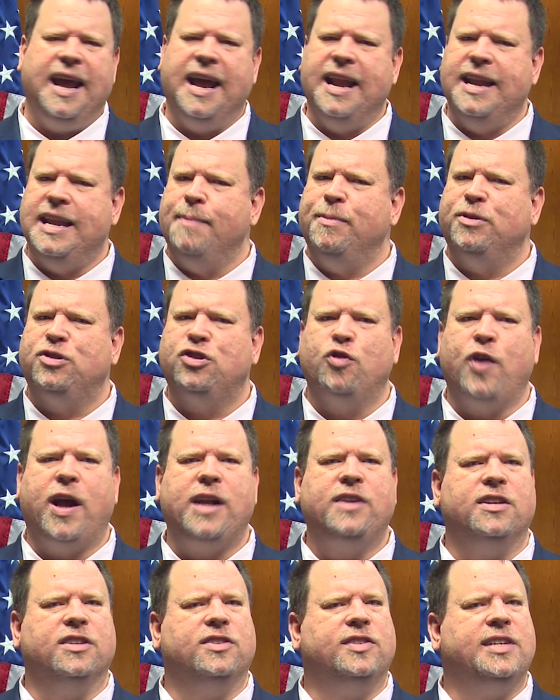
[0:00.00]
and
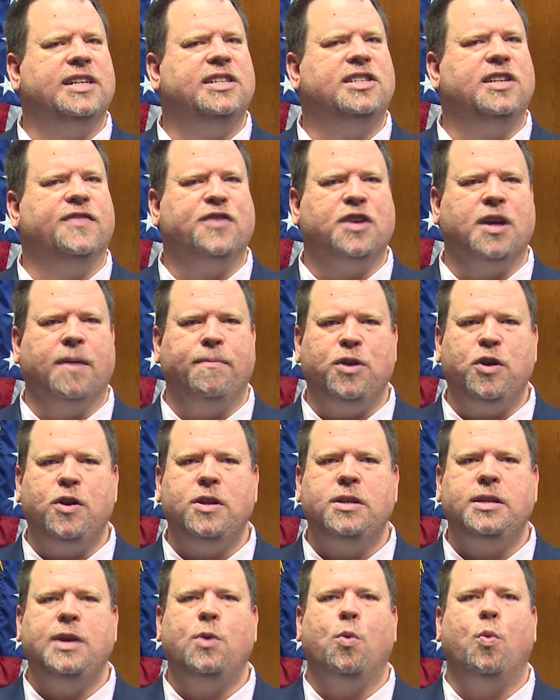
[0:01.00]
demonstrates the sense of
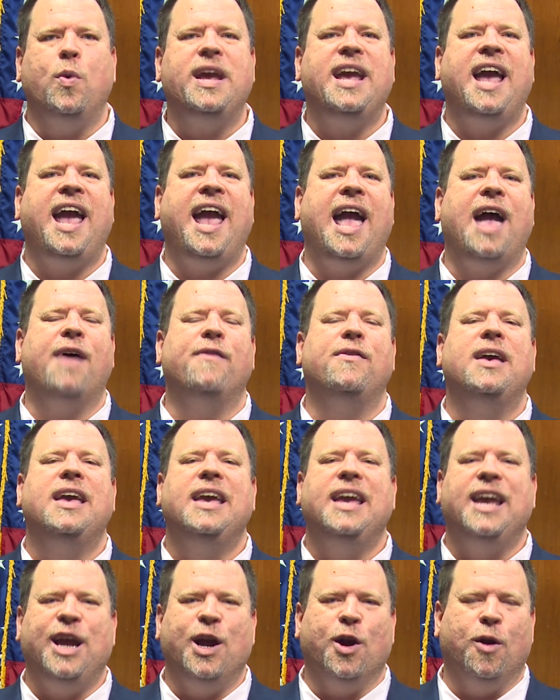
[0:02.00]
community we have
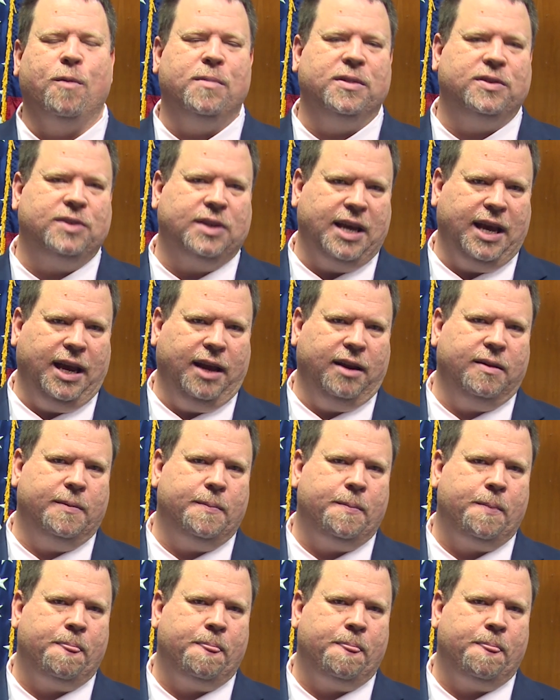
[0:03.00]
here in Mesquite.